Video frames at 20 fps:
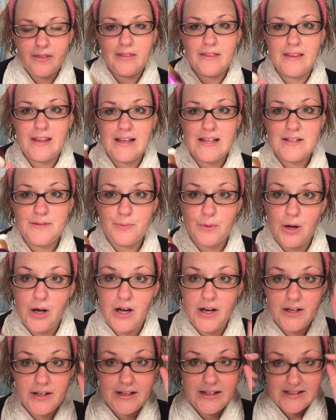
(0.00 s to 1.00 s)
This
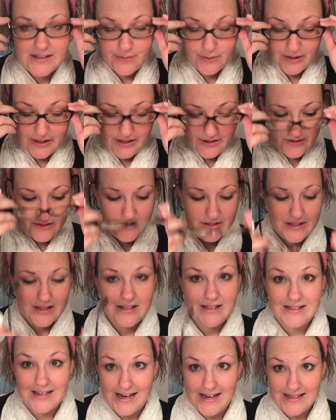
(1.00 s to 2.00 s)
one is one I use
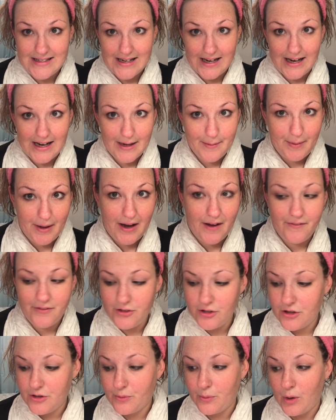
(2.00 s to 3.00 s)
in the daytime. I have
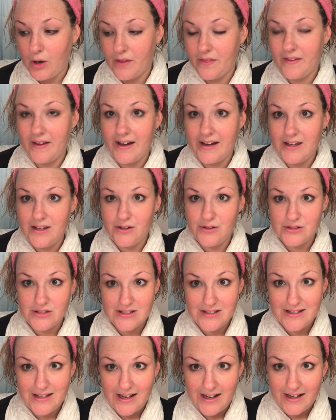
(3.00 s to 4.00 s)
another one that I use
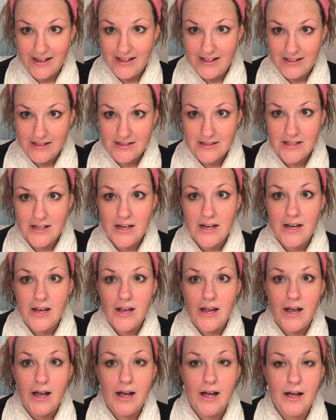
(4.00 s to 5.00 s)
at night.
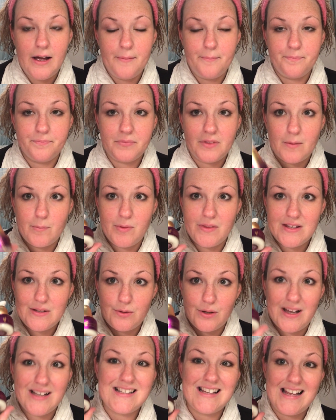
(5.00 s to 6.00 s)
But this
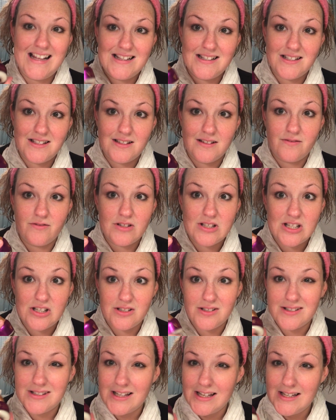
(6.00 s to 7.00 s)
one has instant
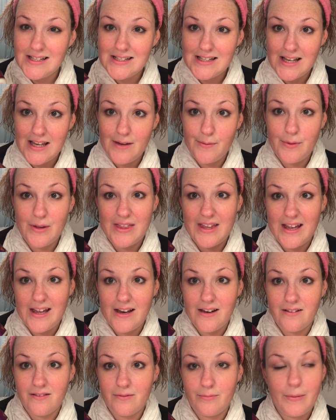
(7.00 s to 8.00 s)
results that you see
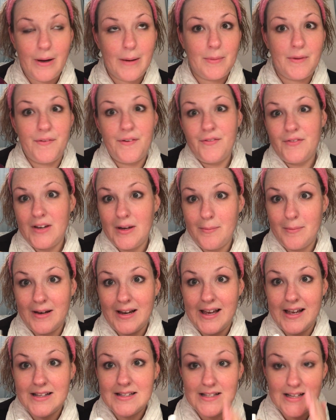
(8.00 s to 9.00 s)
within maybe 15
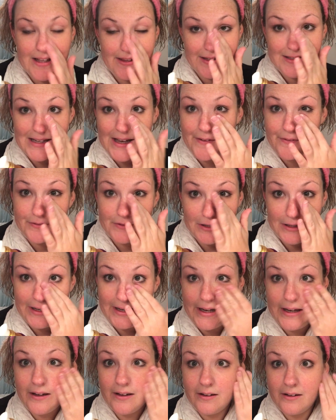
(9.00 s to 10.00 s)
minutes, and they
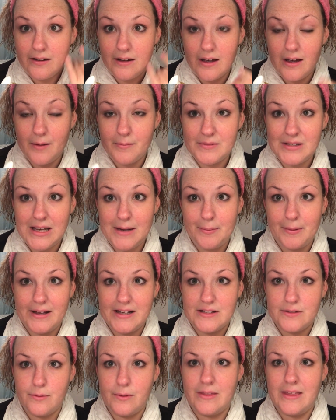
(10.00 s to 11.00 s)
definitely take
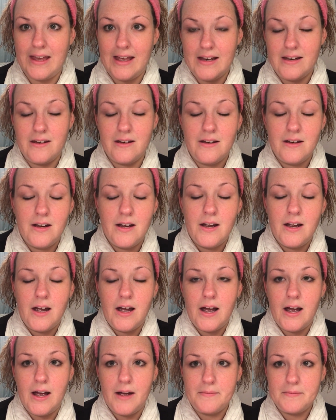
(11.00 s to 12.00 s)
place within
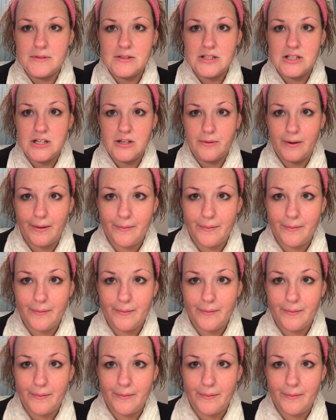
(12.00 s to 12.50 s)
2